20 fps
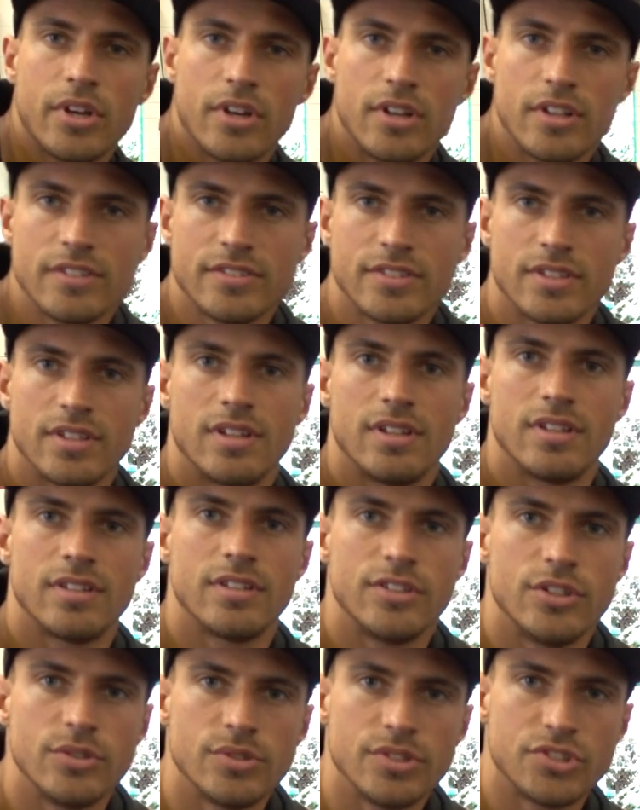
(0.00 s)
curls,
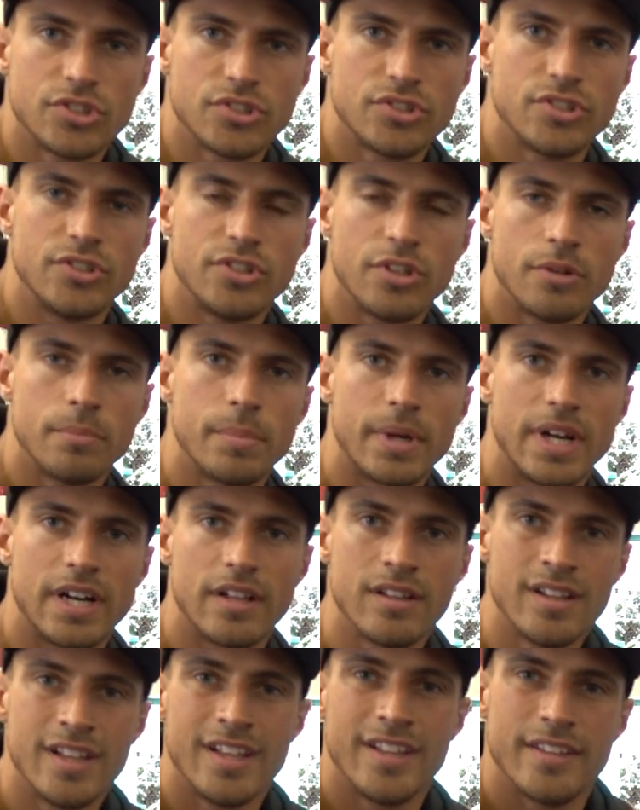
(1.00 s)
using just a
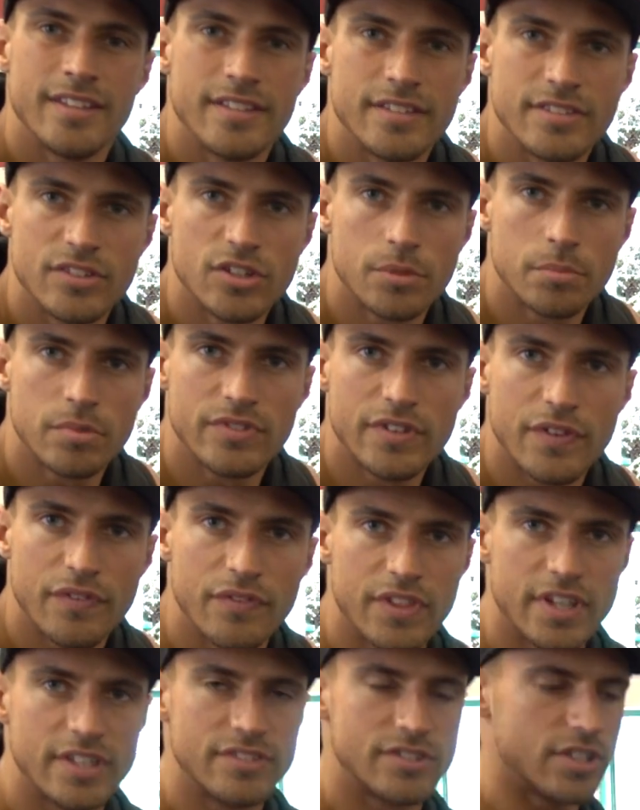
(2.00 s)
dumbbell, there's a number of
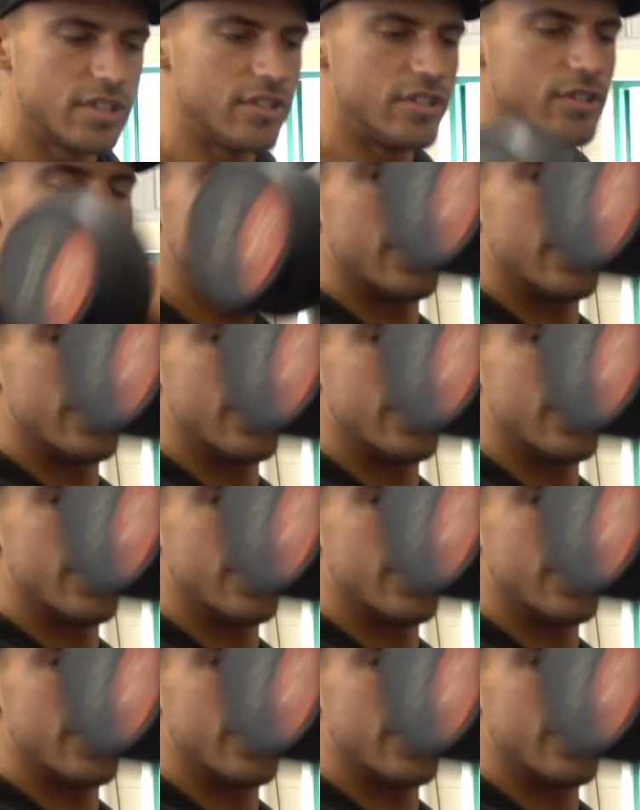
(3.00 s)
different things you can do